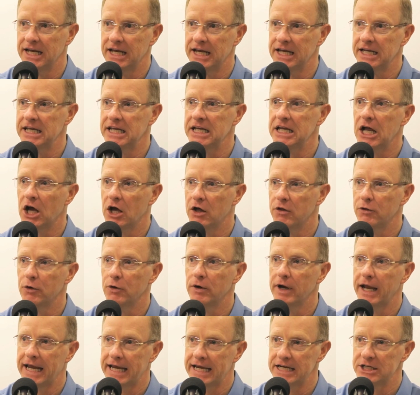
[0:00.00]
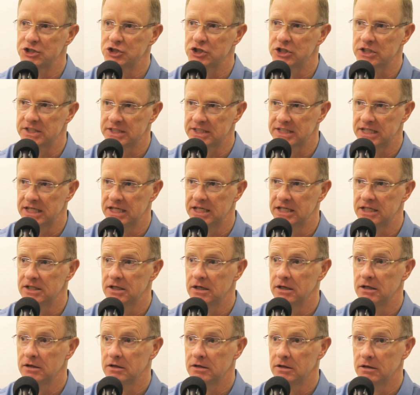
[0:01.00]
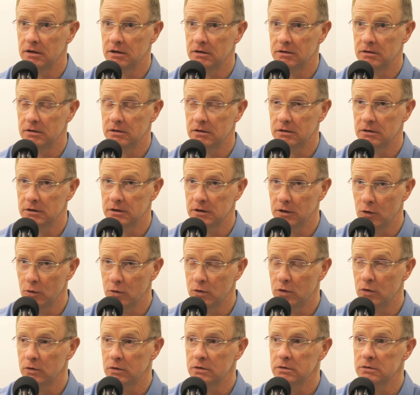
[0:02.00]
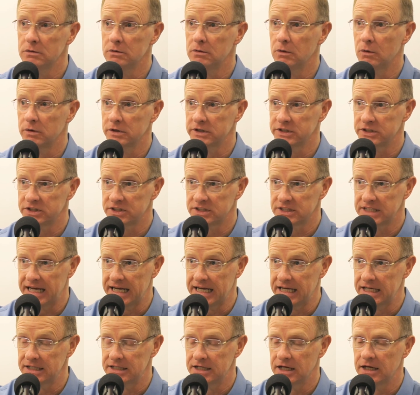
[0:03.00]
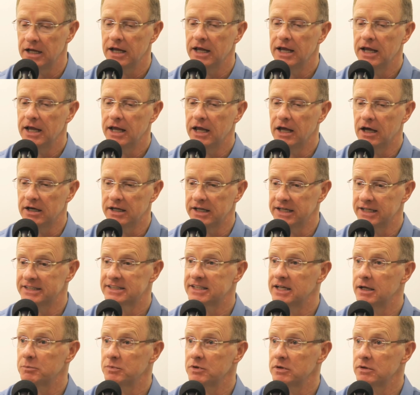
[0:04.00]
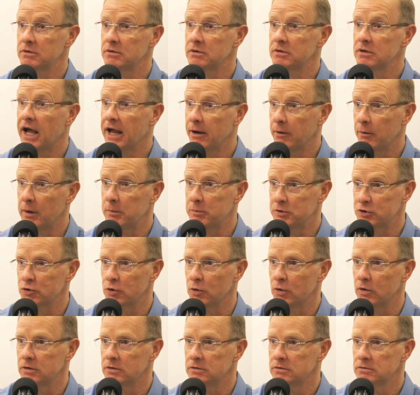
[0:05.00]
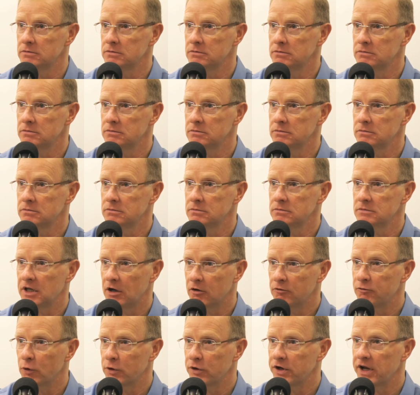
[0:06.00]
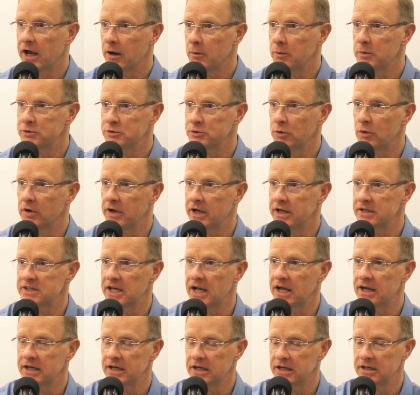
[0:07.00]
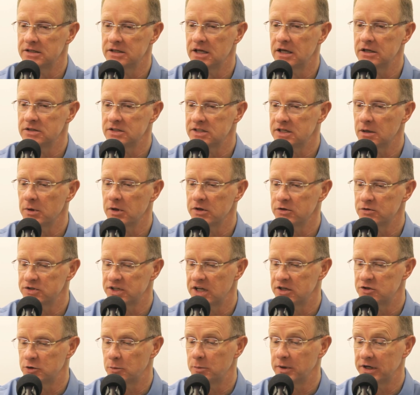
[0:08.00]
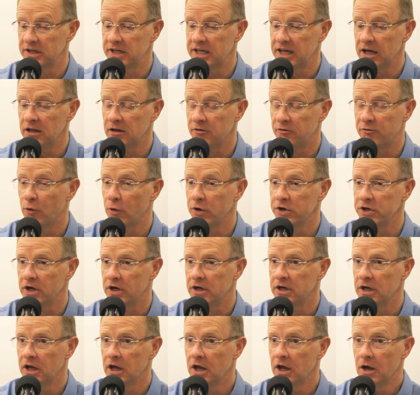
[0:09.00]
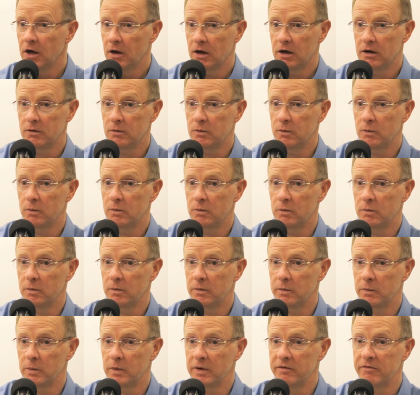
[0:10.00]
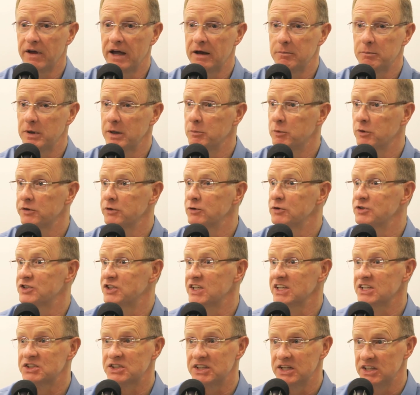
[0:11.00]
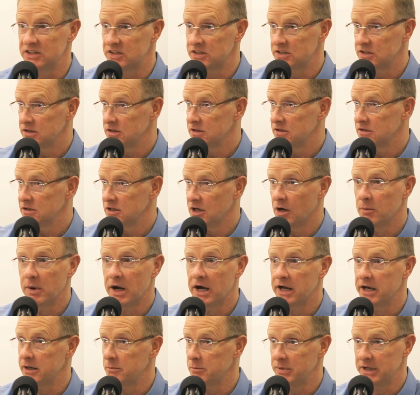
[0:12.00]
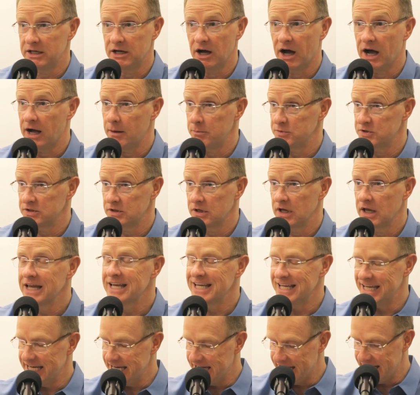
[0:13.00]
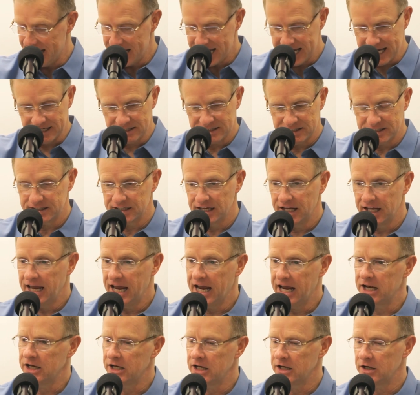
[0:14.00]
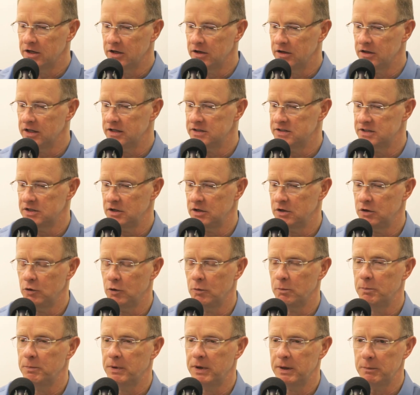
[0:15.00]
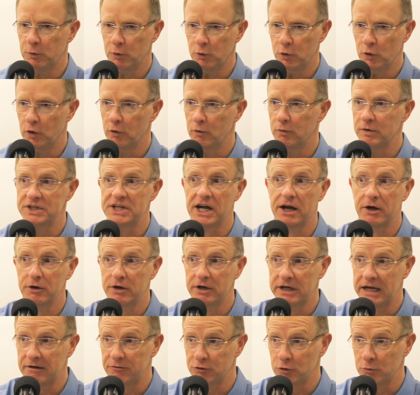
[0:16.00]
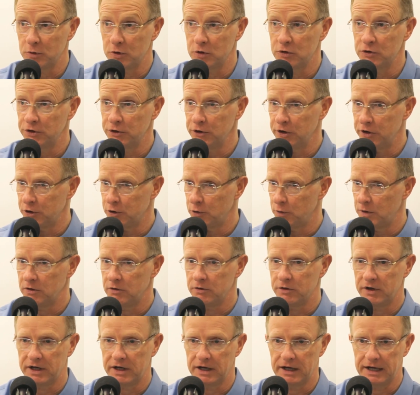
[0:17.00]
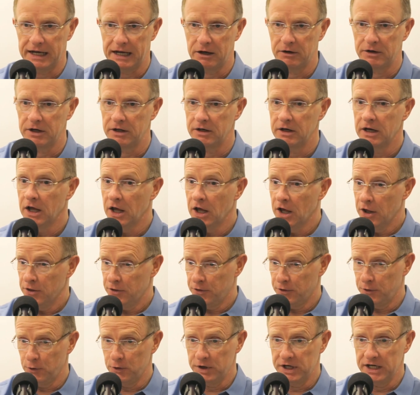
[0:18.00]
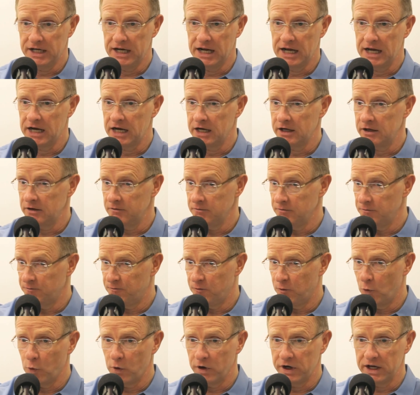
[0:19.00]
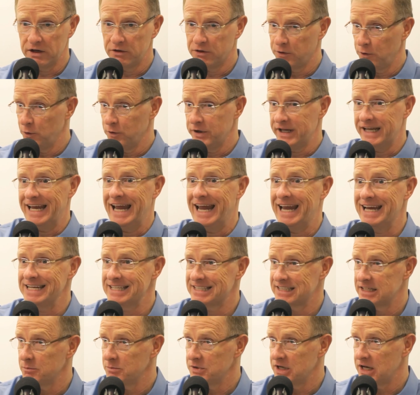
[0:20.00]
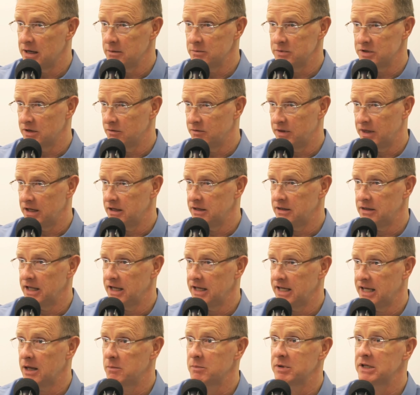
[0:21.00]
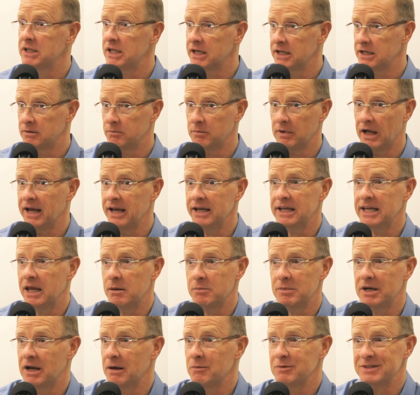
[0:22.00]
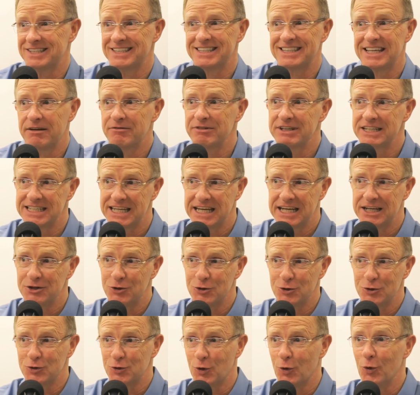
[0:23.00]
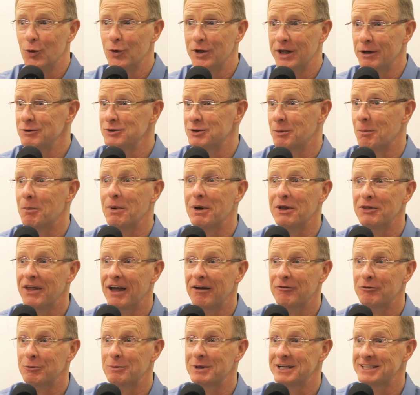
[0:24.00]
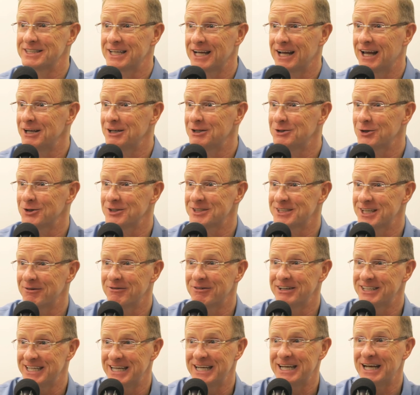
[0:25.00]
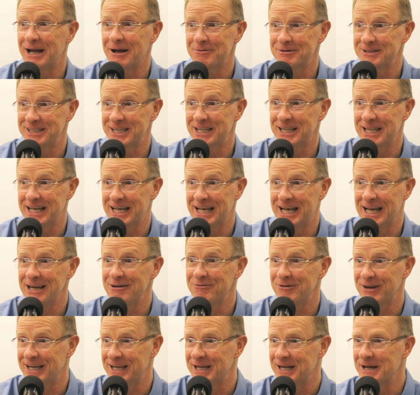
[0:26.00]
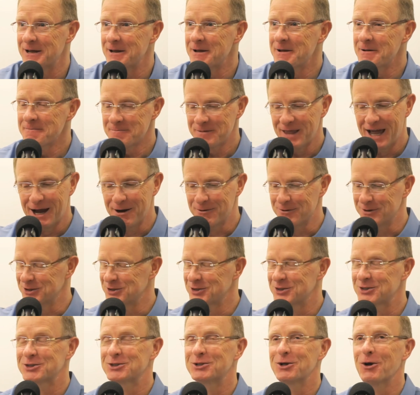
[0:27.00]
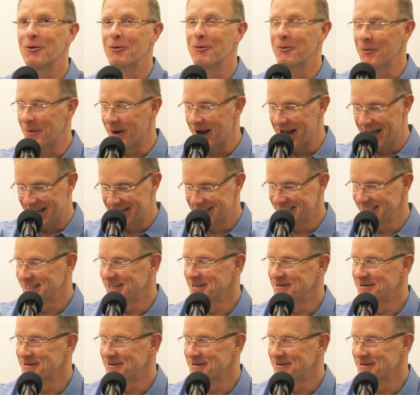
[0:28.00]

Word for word: any other agency, local or state, uh, except Highway Patrol. Mm. California Highway Patrol has that, and and some other states We've But in California, uh, we've had people in their 60s come on and be cops. Really? Yes. And and it's, you know, people who are retiring after military career, they get yeah. out at 39, 40, 38 sometimes if they they came in like I came in I was 17 years old. That was a month after my I turned 17. Yeah, I was in the Navy. The years. I was so wet.